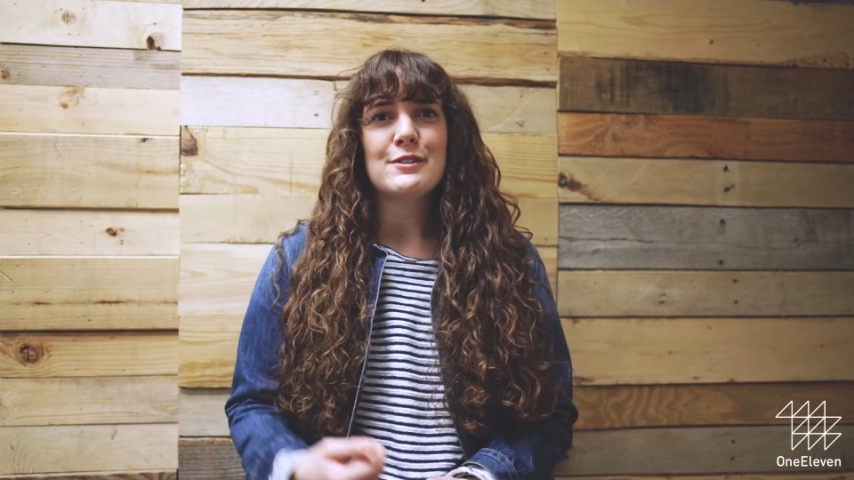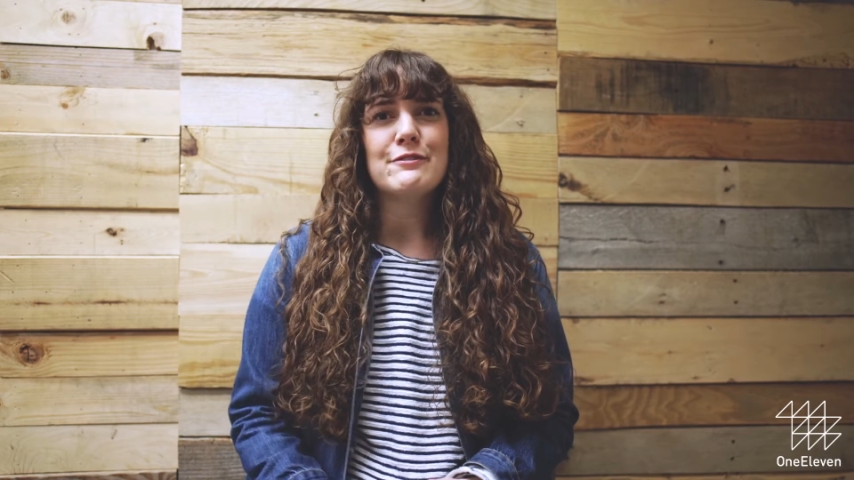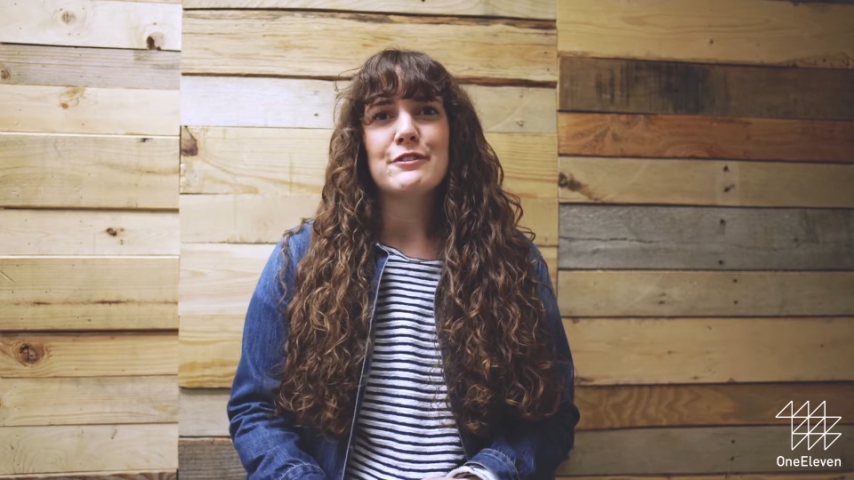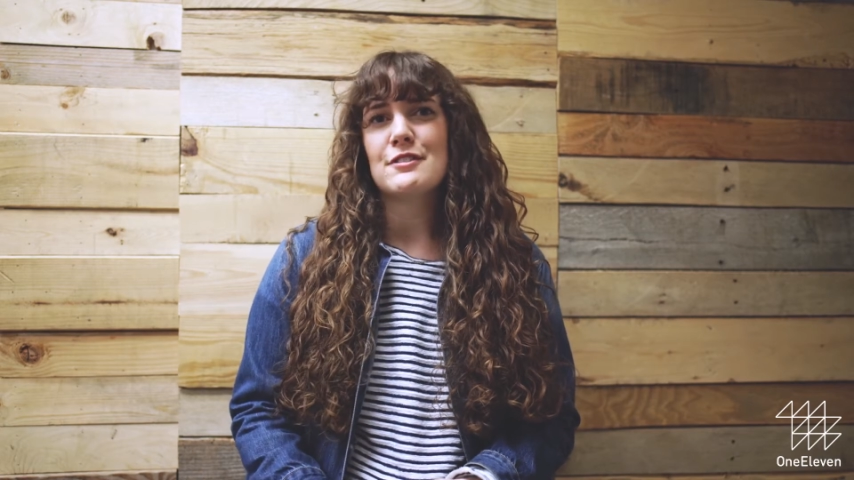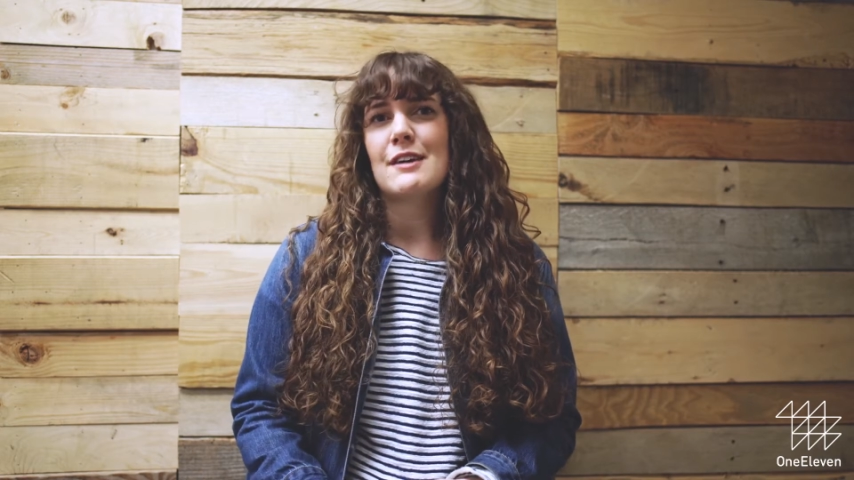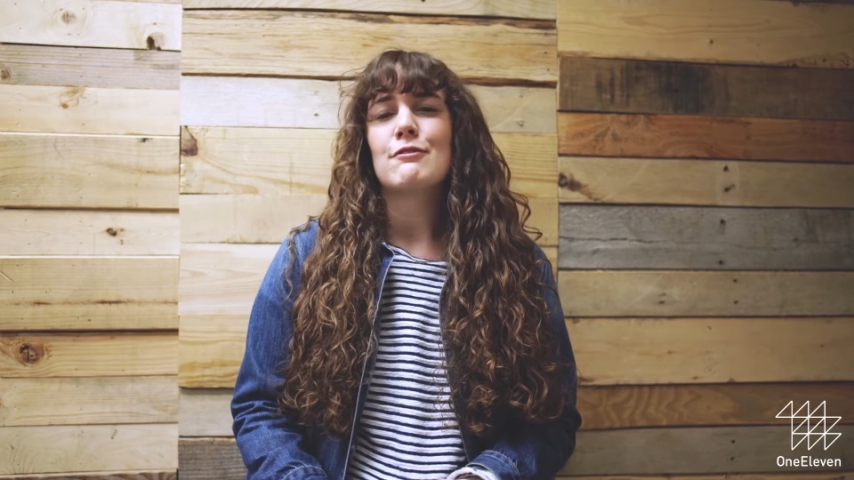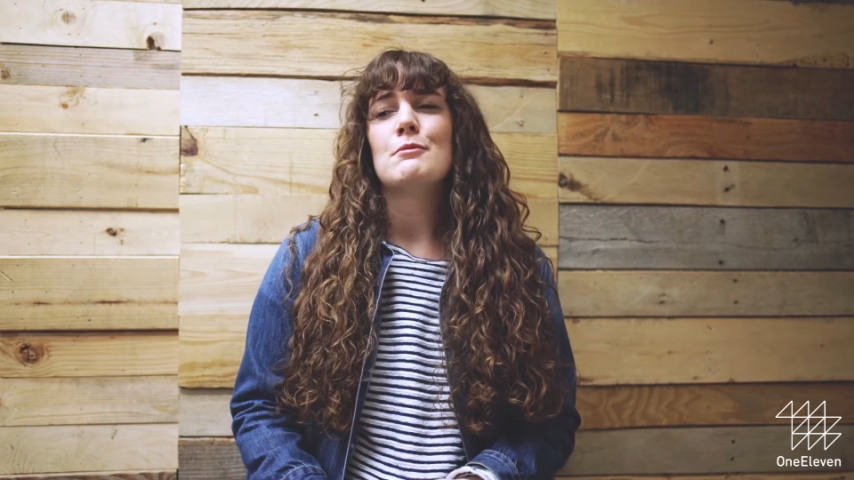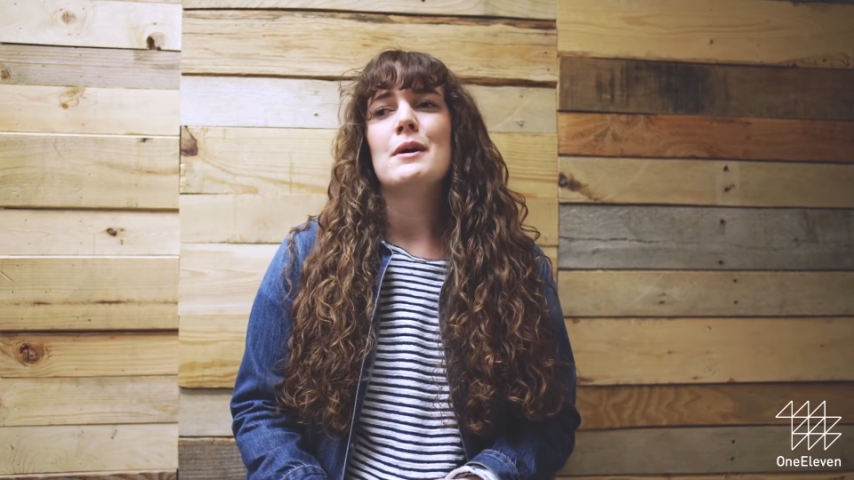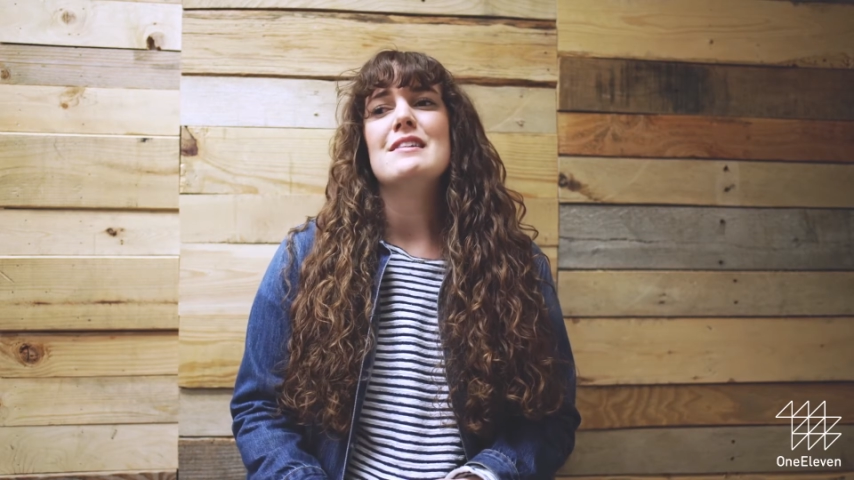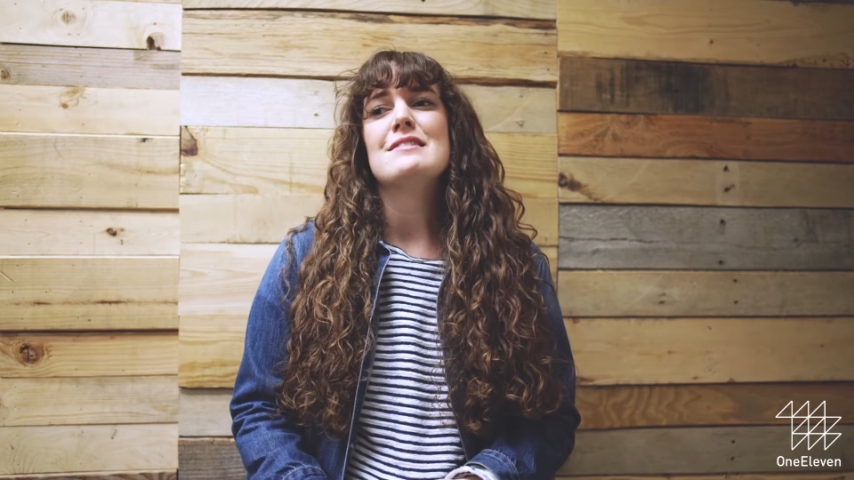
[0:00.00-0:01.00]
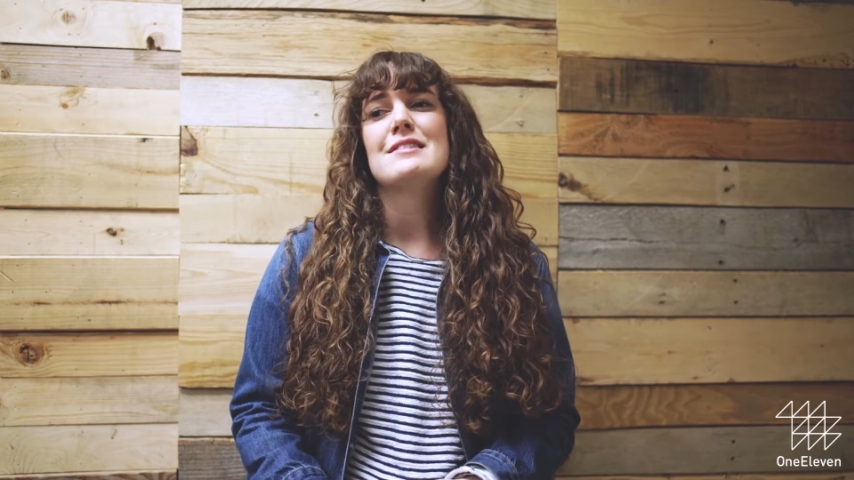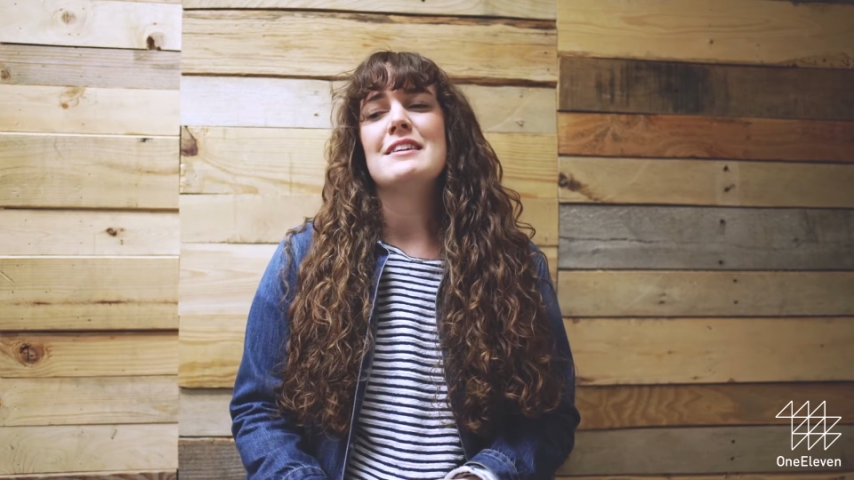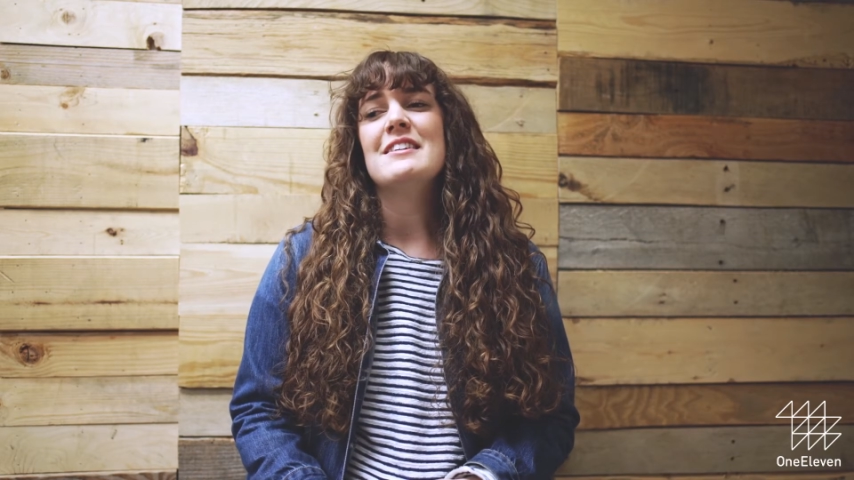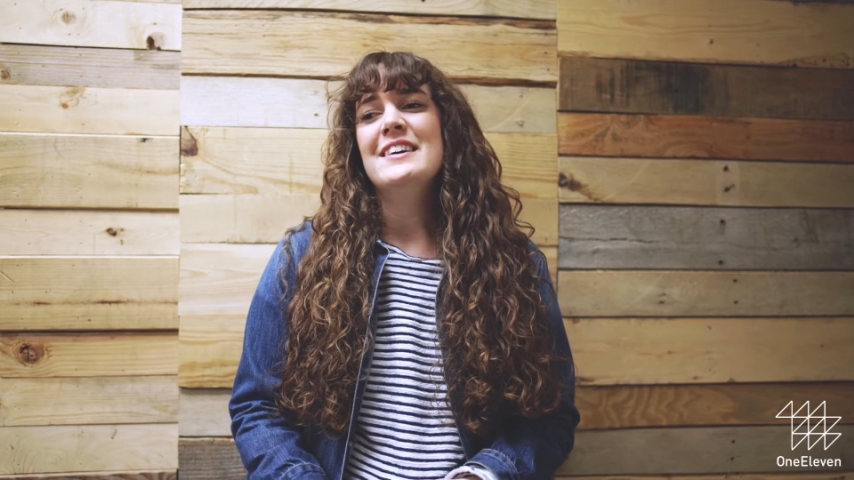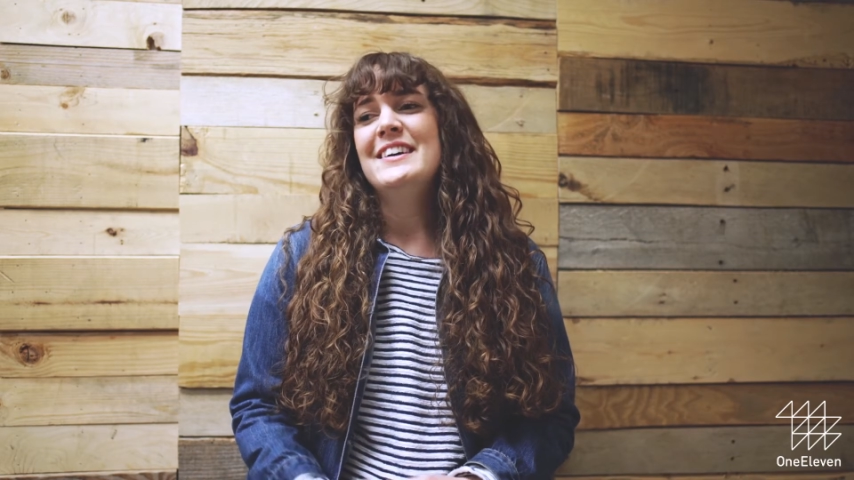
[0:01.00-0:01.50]
to it for several months.
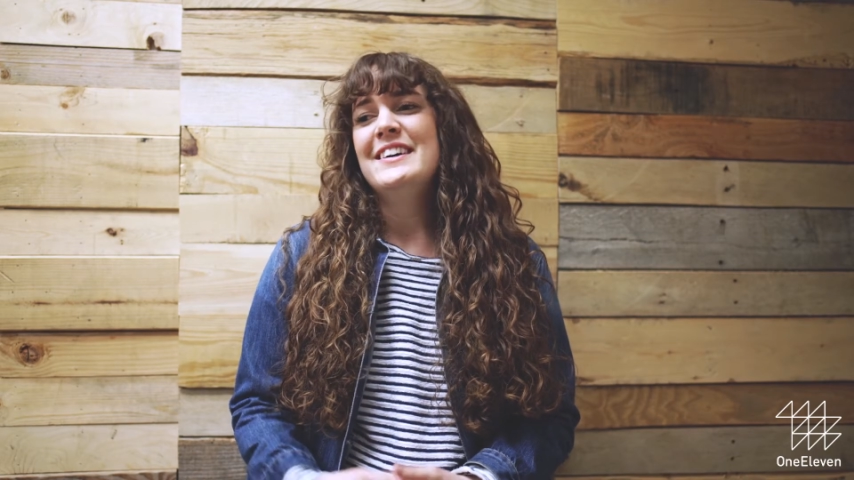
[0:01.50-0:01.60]
And